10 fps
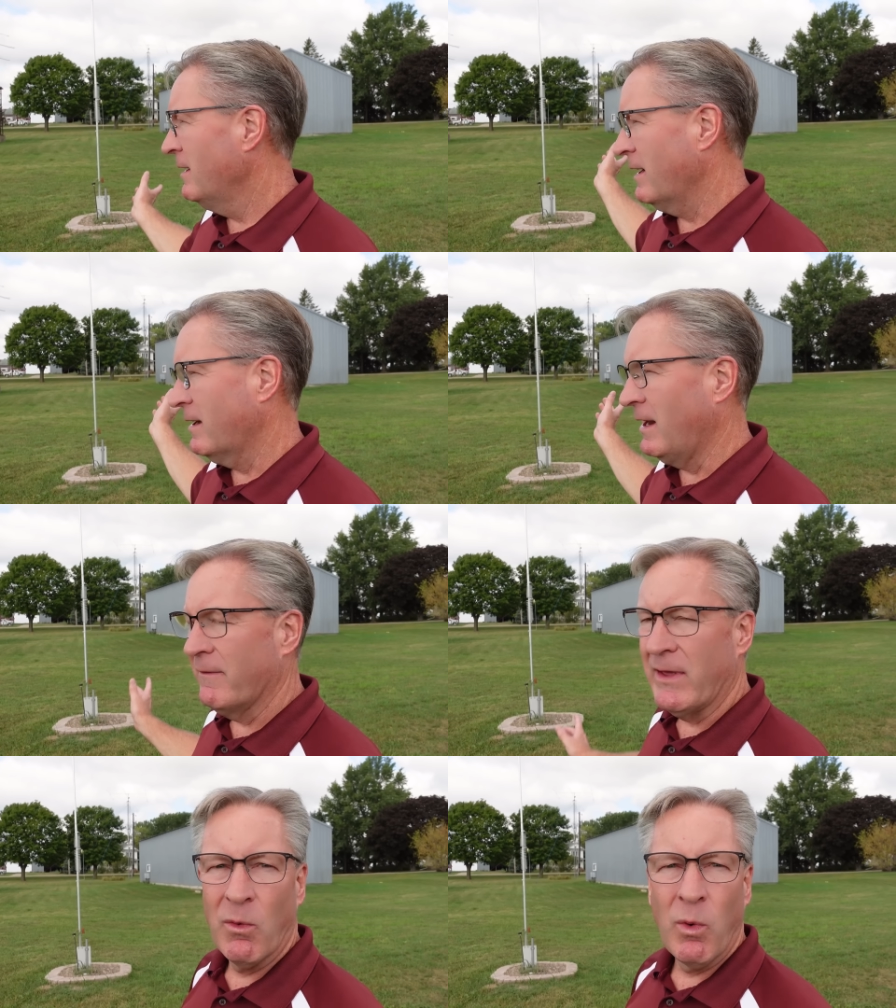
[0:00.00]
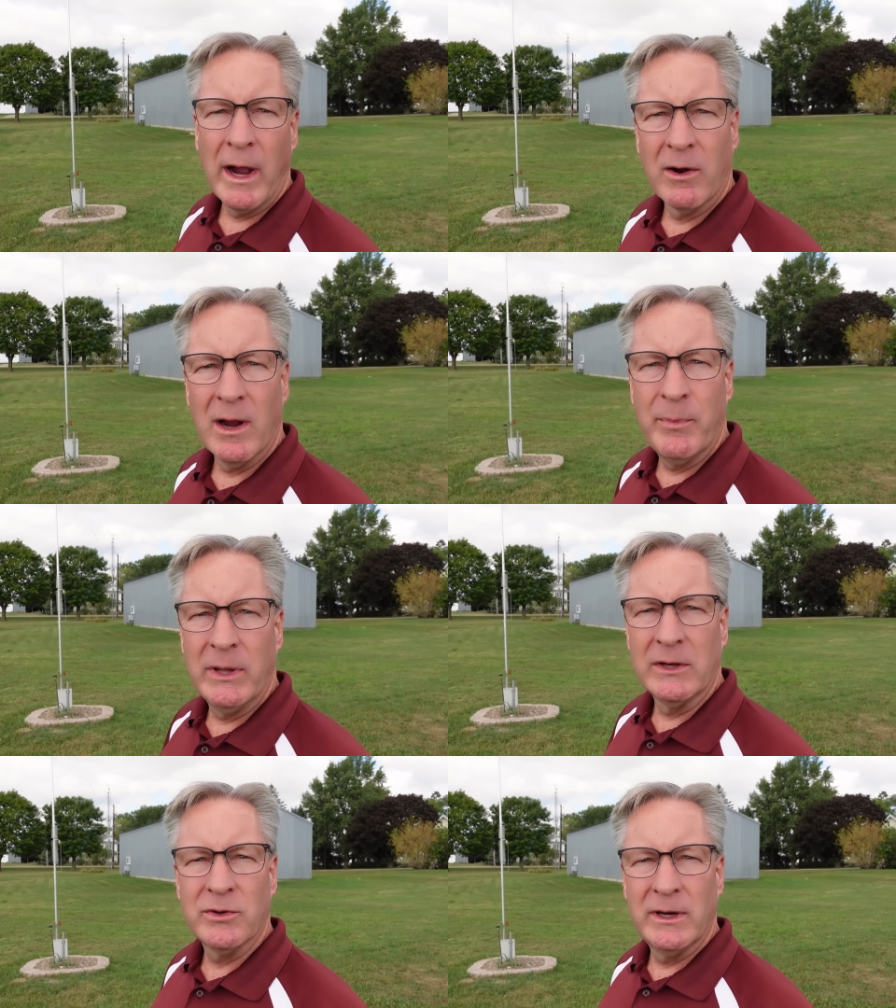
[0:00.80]
I could have that wire up
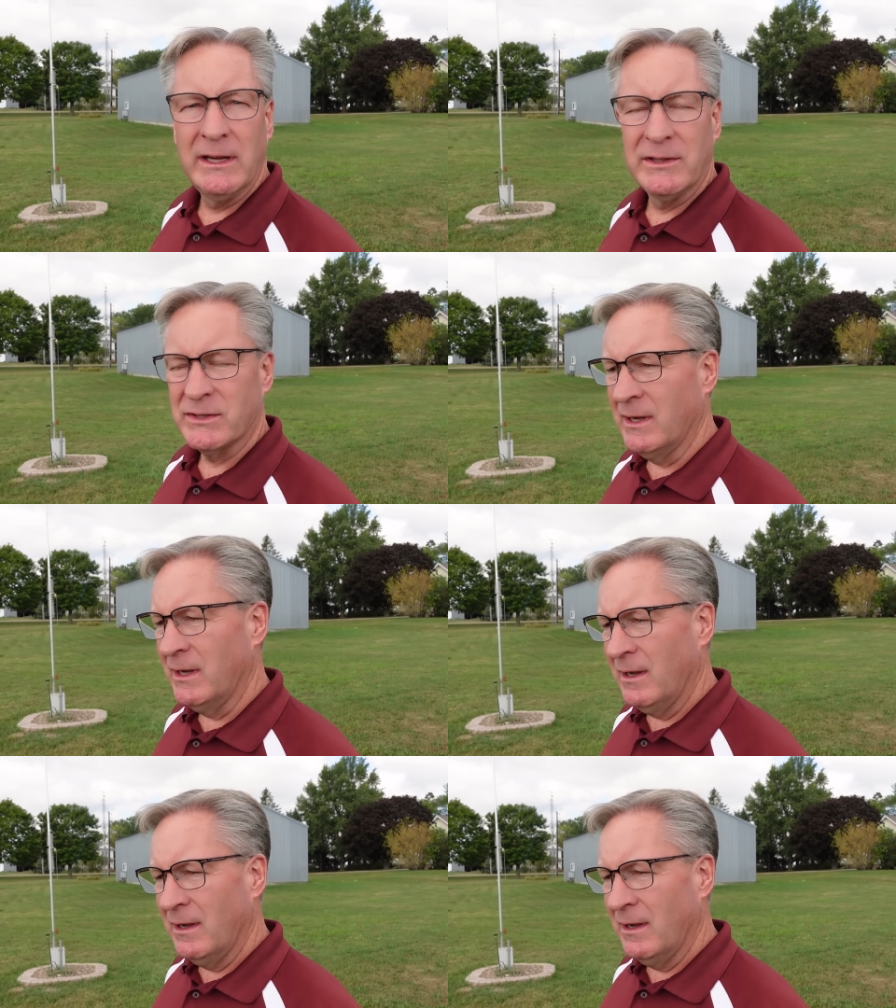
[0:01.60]
in the trees